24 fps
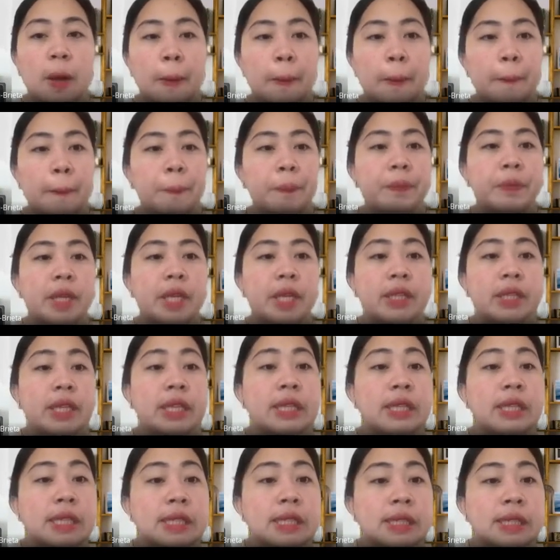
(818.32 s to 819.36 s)
It
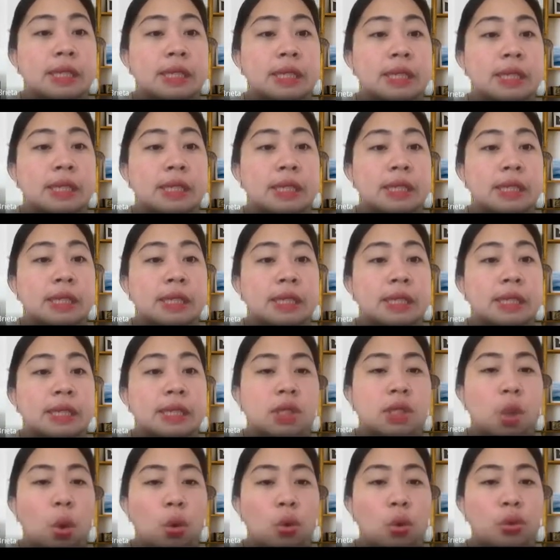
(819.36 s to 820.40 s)
elicits people's
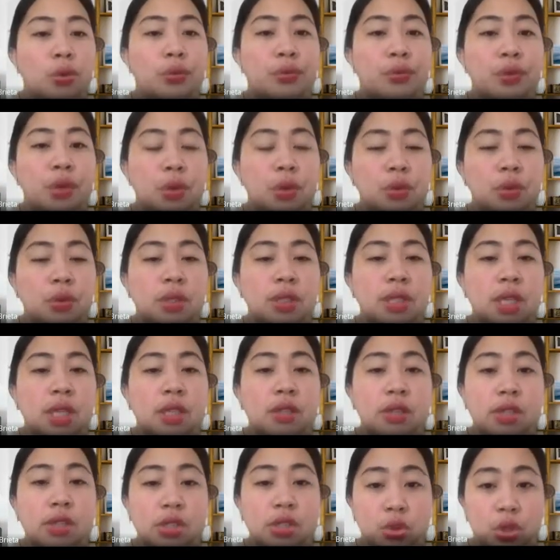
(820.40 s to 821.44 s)
own views and
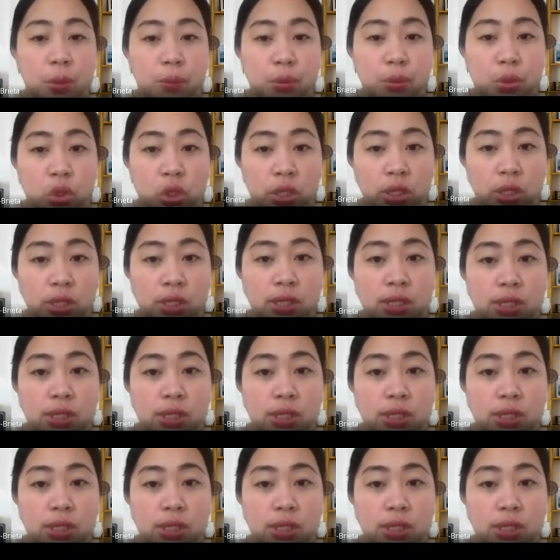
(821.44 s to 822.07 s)
descriptions